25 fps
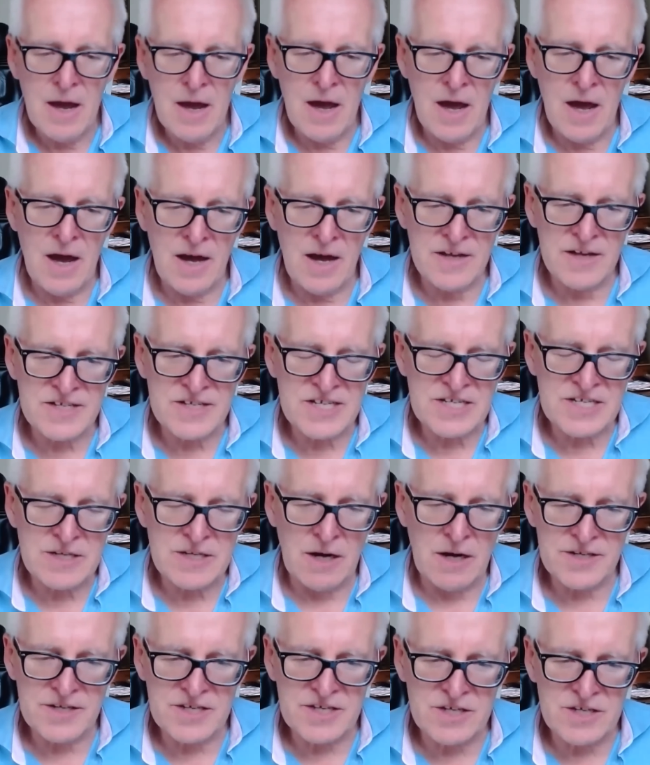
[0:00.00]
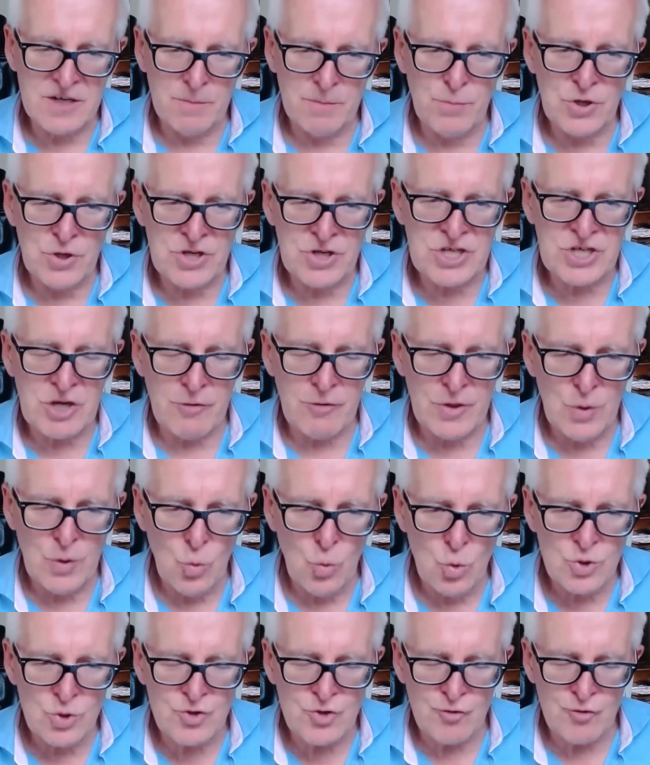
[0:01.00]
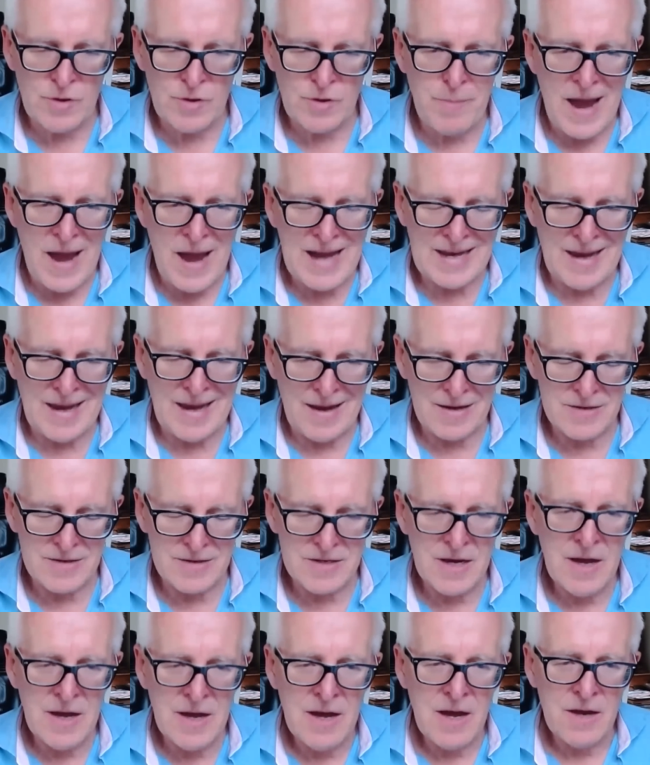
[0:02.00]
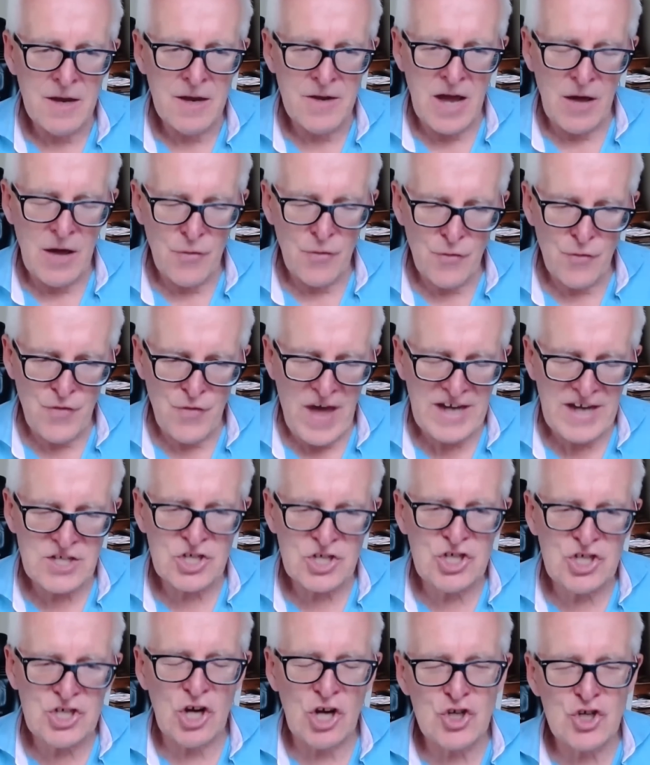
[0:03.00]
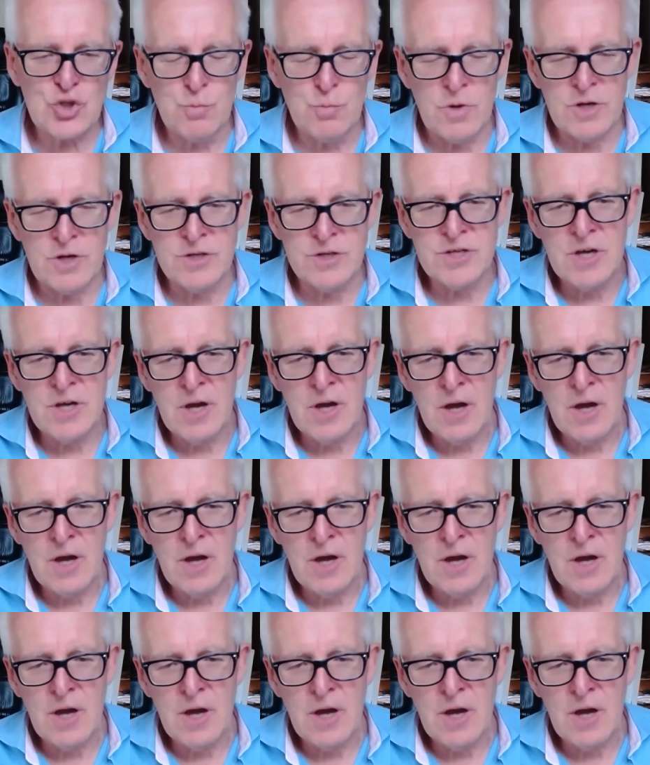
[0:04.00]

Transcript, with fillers: uh, start to put a toe in the water at the back end. Now, that judgment